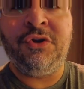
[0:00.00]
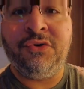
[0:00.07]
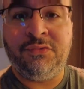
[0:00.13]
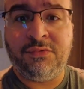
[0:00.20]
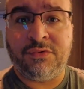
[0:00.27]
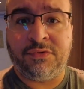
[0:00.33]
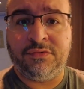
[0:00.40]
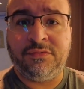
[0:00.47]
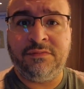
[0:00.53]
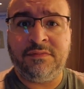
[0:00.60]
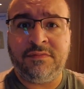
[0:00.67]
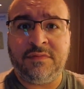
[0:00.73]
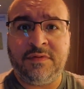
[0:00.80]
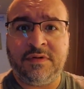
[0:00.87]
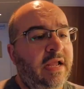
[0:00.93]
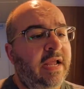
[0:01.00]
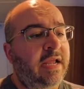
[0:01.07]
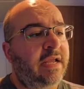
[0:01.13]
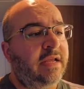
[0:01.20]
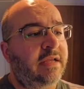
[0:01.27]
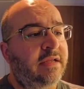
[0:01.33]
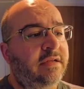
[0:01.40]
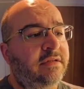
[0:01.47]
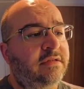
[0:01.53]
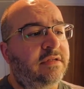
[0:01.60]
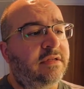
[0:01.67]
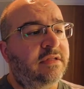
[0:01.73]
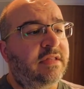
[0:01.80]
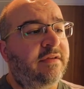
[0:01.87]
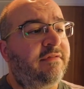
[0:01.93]
your room, and
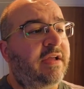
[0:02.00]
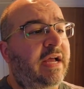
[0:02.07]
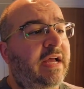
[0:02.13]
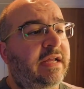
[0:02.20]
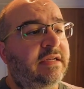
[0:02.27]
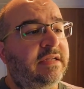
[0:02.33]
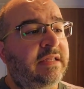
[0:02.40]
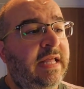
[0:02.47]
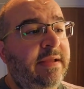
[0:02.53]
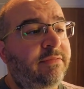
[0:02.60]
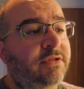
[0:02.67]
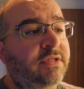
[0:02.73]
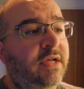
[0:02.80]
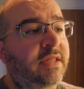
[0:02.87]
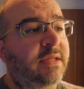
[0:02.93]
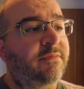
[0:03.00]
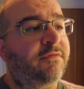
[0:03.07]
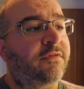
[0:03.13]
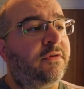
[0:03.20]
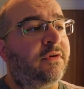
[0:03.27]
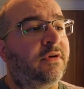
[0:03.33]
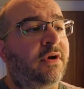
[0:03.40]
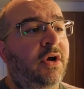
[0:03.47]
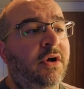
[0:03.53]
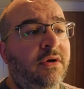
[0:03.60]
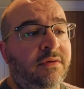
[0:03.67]
they've got labels on them for